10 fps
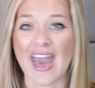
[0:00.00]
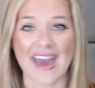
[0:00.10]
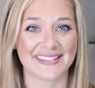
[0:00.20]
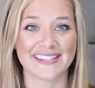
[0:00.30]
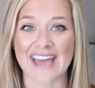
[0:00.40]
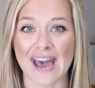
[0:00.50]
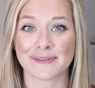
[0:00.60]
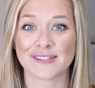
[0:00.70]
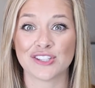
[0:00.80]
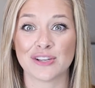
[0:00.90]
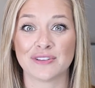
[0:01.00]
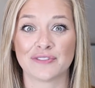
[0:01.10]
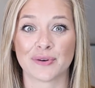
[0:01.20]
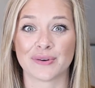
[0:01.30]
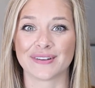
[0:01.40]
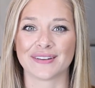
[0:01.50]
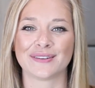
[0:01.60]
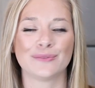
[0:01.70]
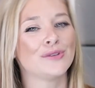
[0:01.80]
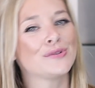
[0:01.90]
Has this happened to you before?
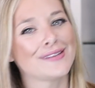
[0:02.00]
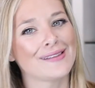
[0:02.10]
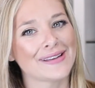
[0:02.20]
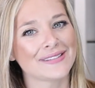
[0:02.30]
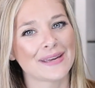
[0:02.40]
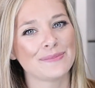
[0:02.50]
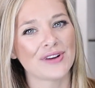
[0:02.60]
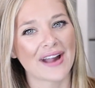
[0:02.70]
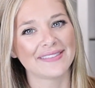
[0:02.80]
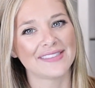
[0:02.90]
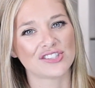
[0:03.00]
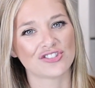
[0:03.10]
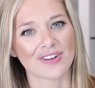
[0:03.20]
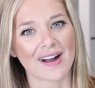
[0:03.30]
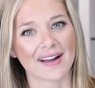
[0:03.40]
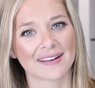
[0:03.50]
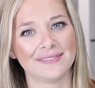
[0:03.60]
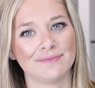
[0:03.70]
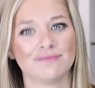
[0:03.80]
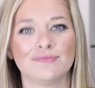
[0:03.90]
When was the last time you were at this track?
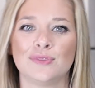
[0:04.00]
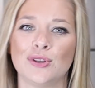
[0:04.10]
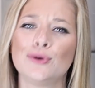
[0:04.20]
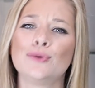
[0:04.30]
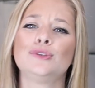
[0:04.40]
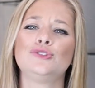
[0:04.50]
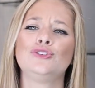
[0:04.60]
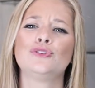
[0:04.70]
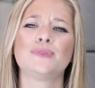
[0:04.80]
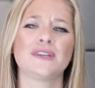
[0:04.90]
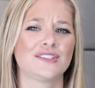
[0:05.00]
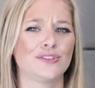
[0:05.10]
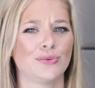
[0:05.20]
Who would you pick to